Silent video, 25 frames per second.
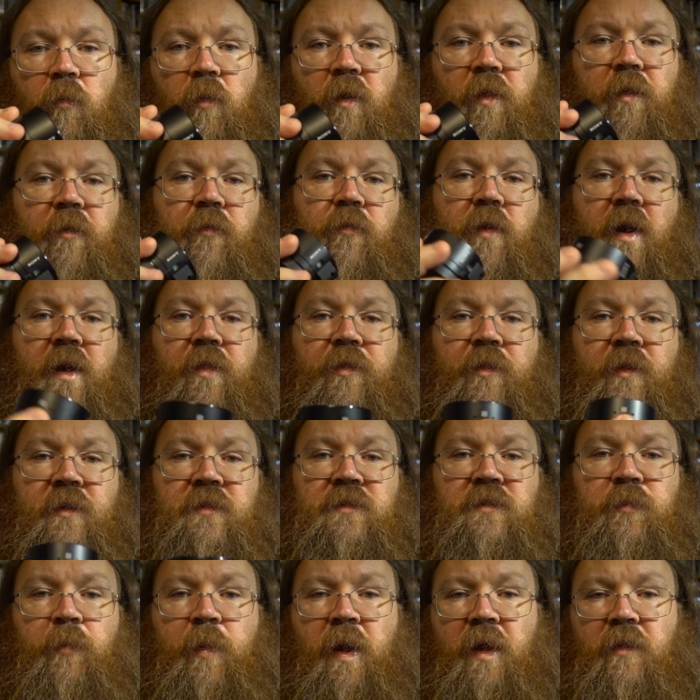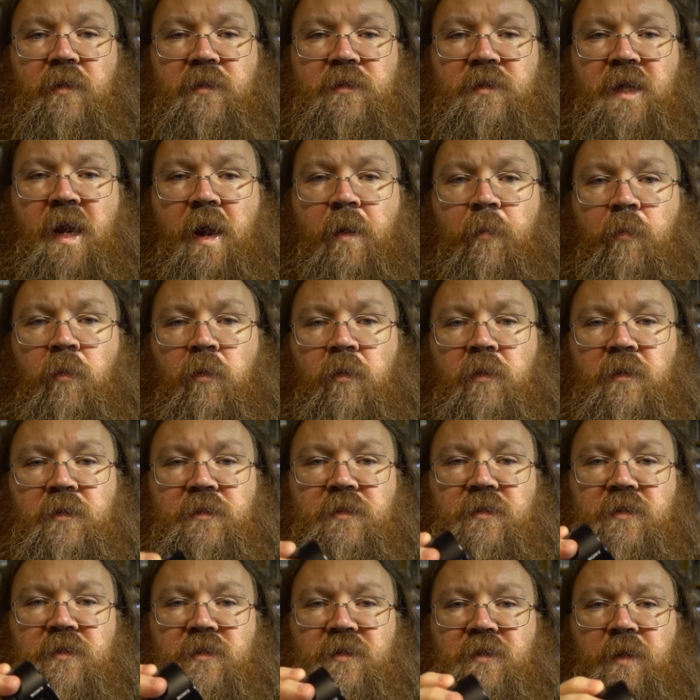One of the great things about this camera
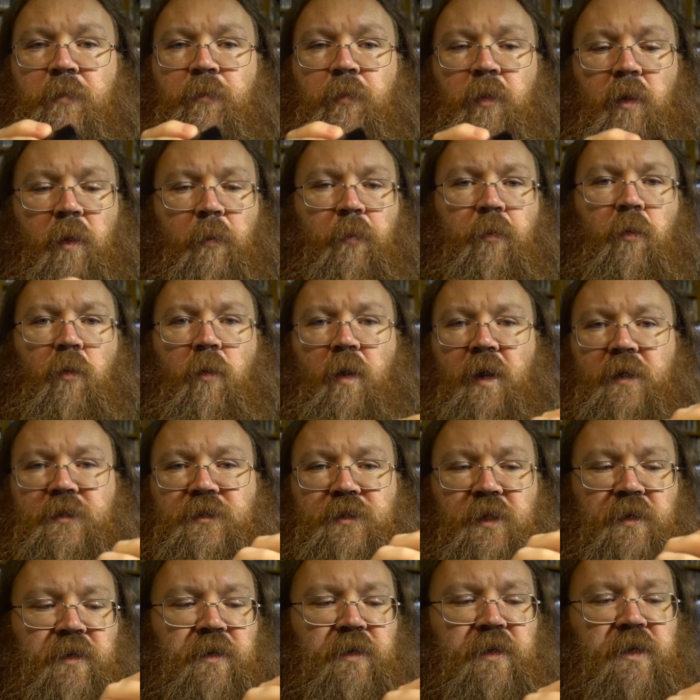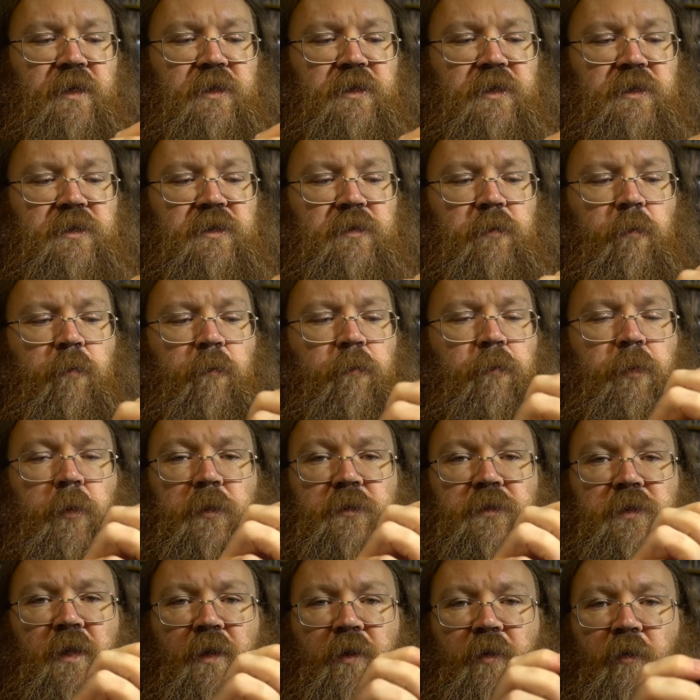is the simple operation. You just
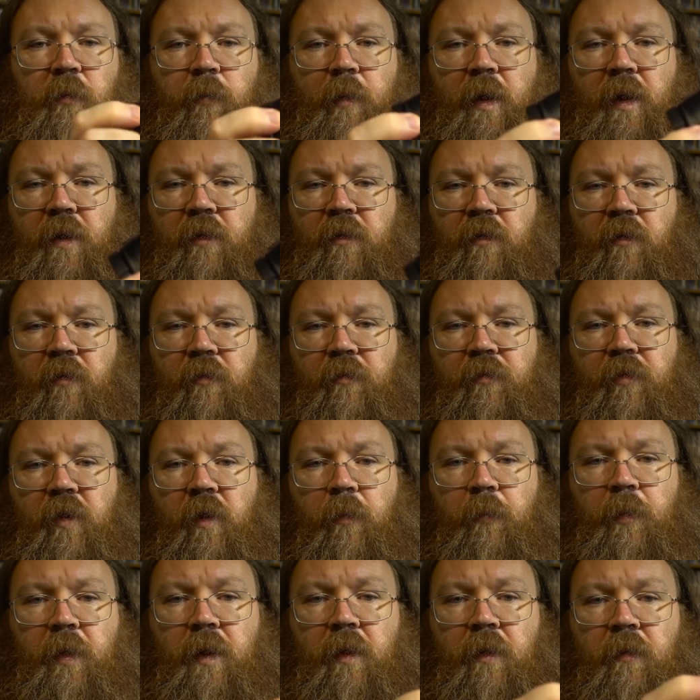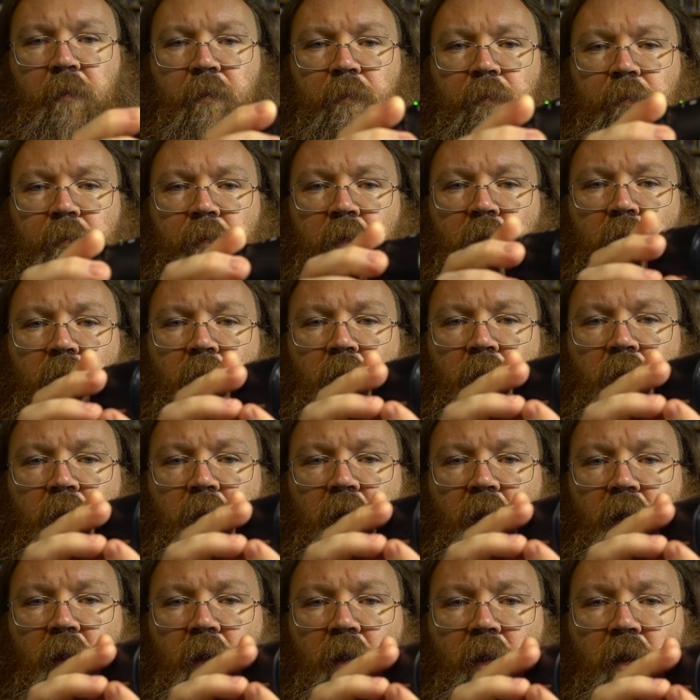push a little button on top here
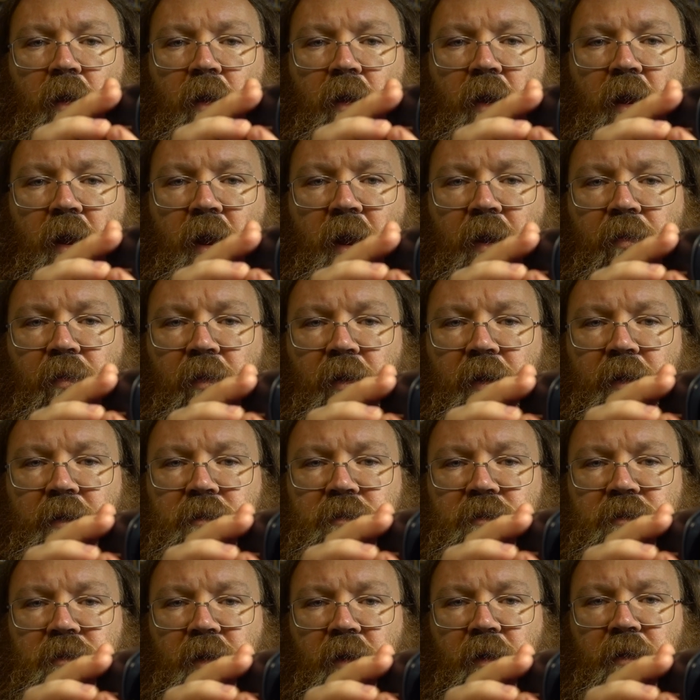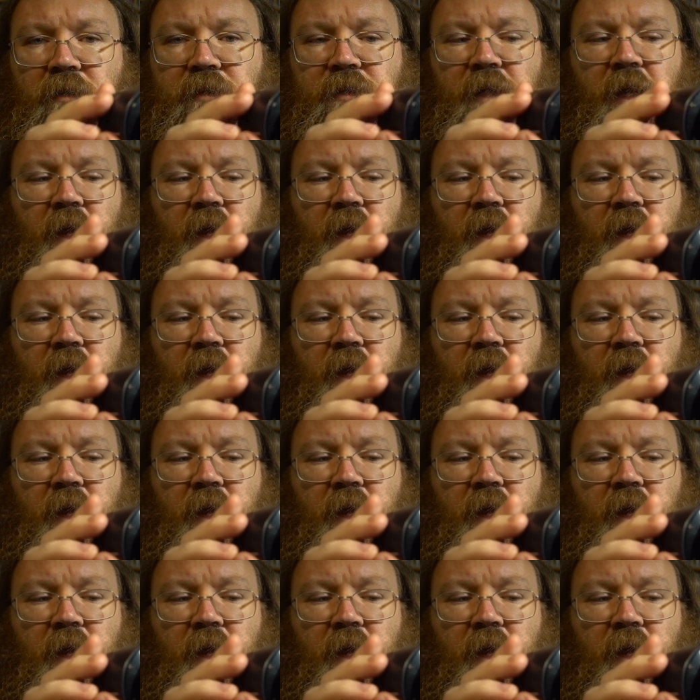and the lens slides